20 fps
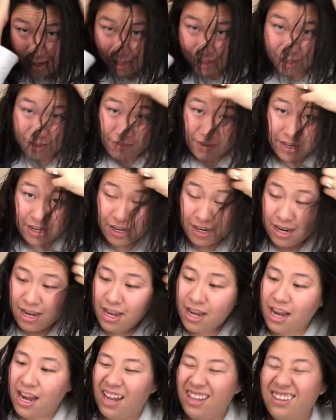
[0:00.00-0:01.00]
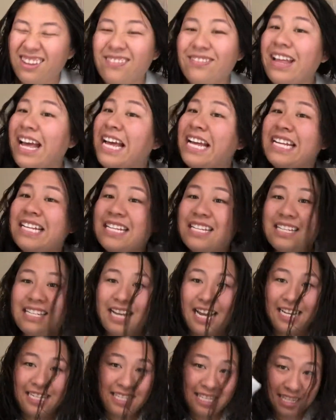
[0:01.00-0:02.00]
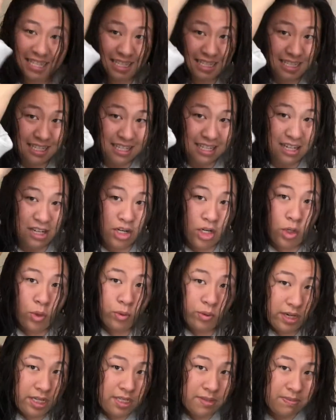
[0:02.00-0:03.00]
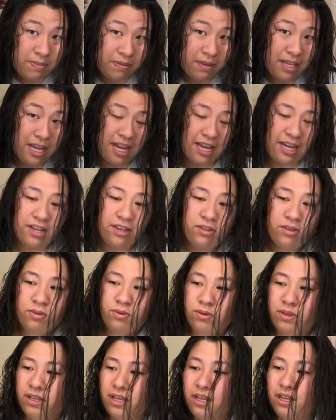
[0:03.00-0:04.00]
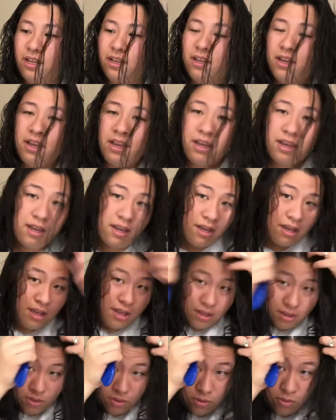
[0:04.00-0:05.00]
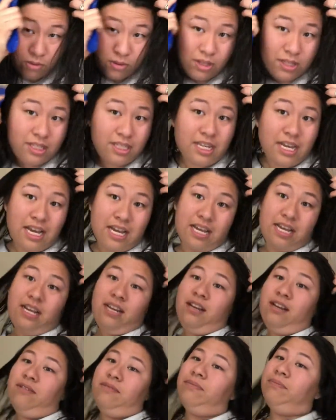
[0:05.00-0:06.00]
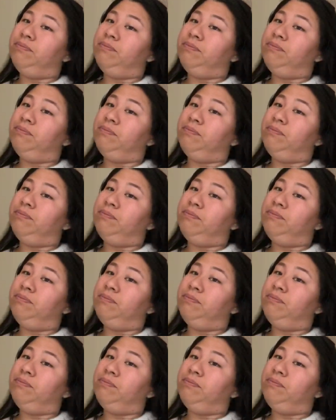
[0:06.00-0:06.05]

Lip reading: I love it. I love that nice and crisp line through the side.